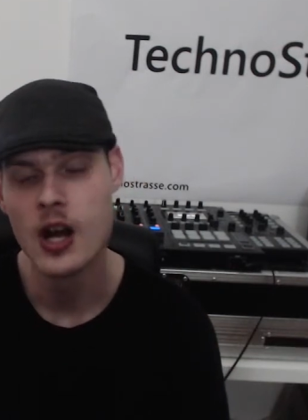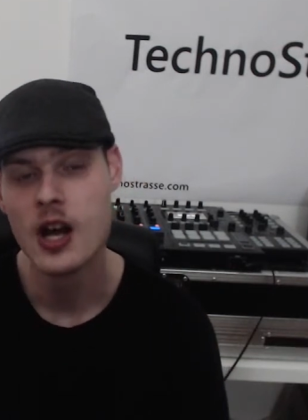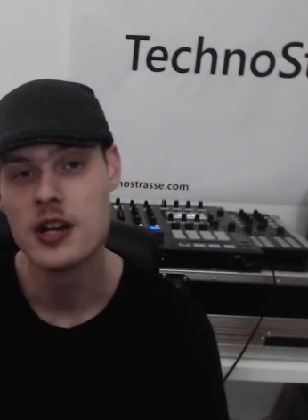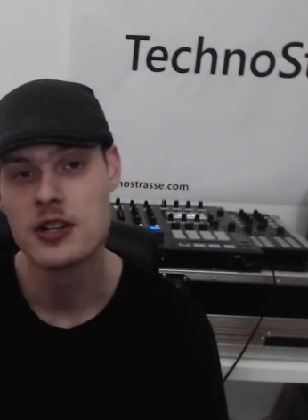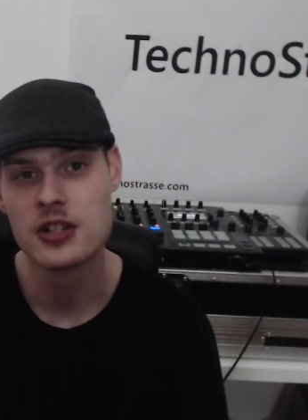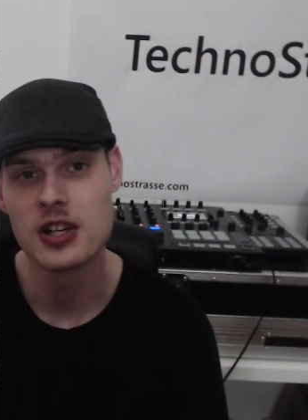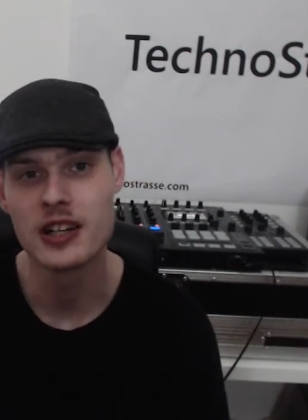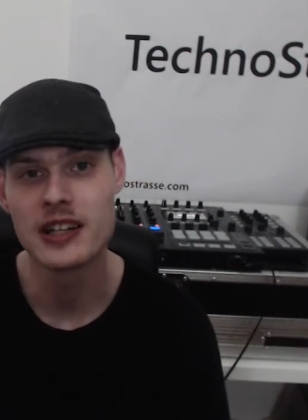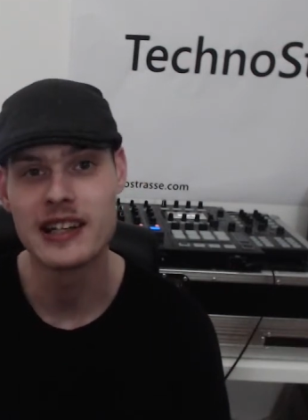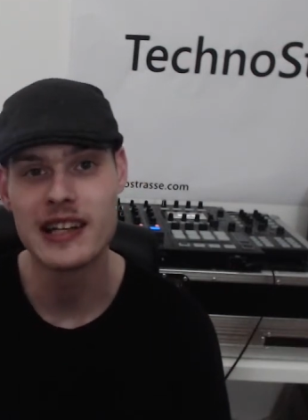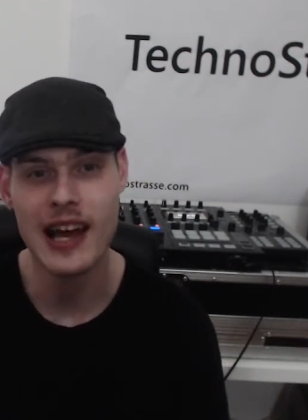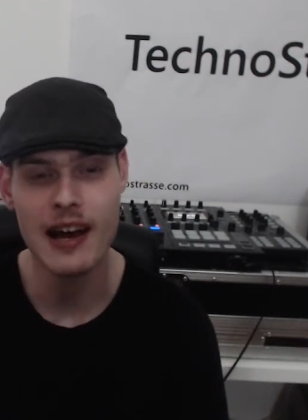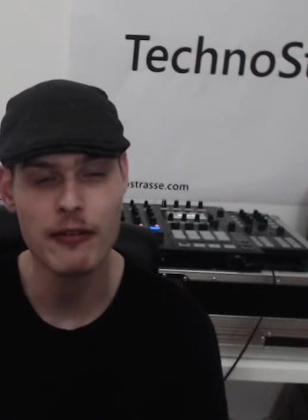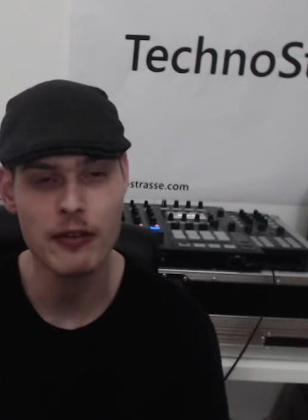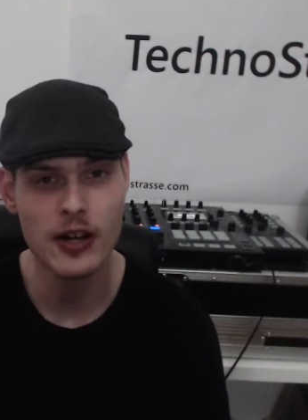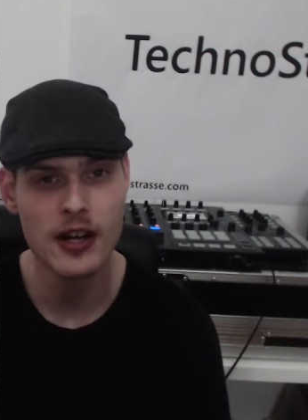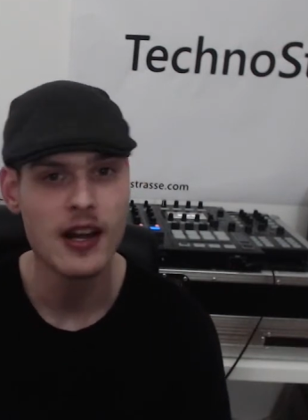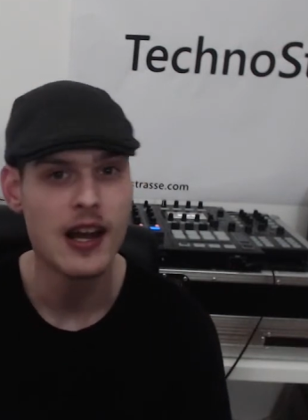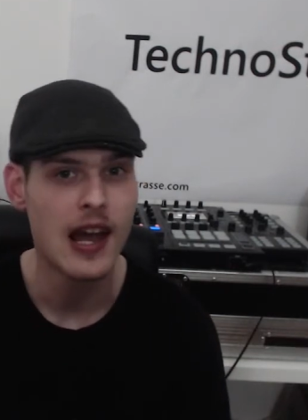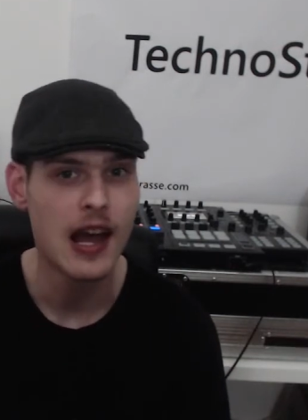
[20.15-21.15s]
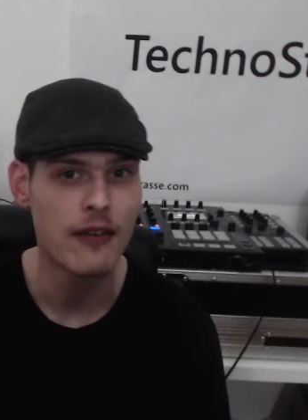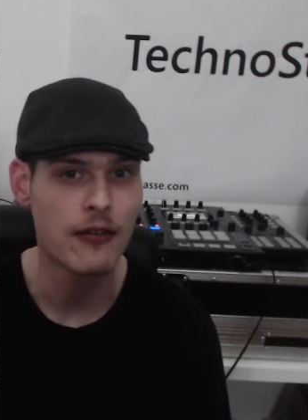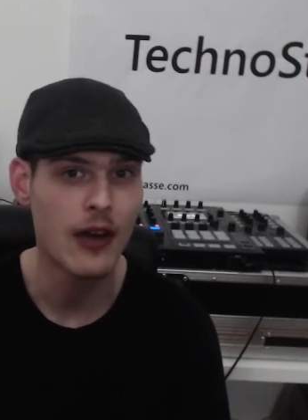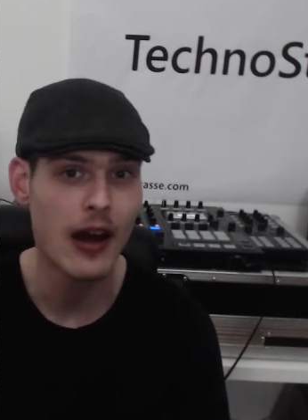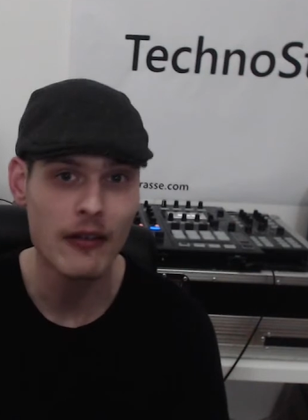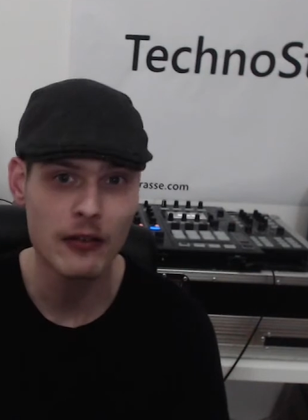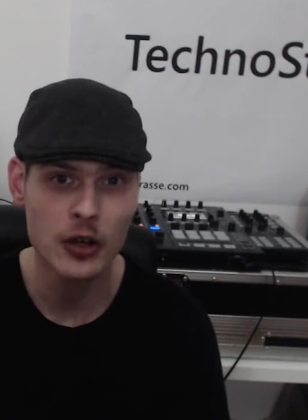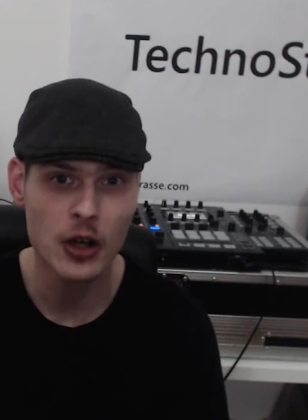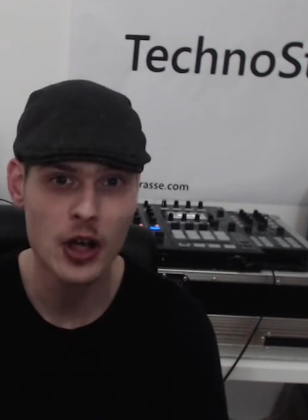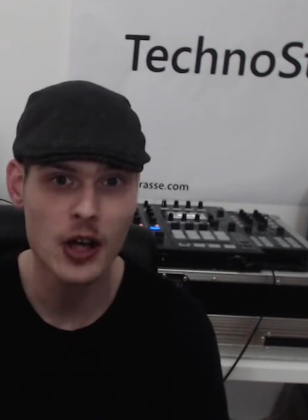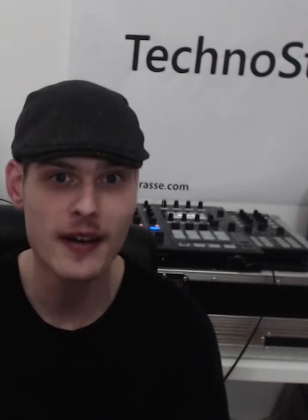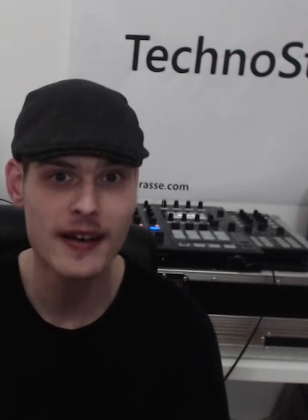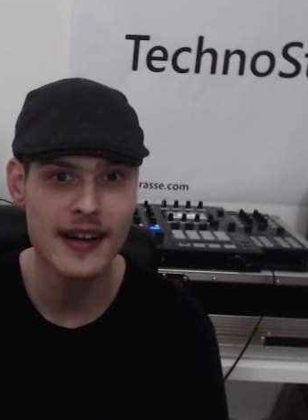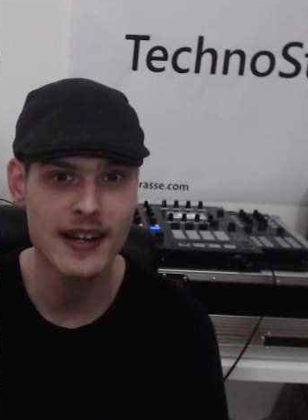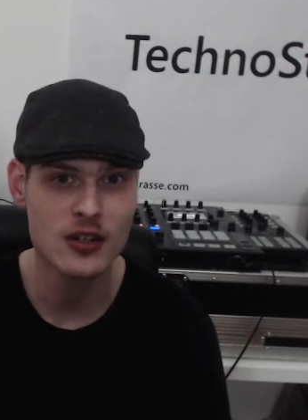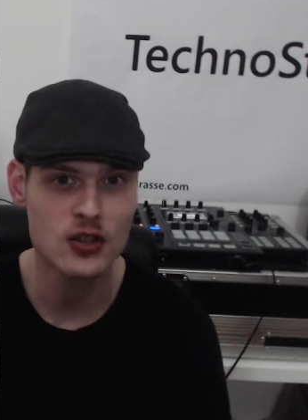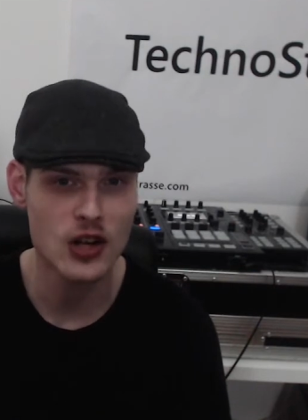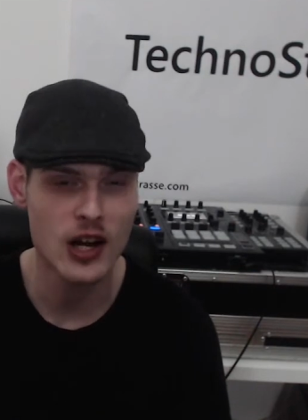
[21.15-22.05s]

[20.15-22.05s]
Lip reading: together. If you haven't heard it,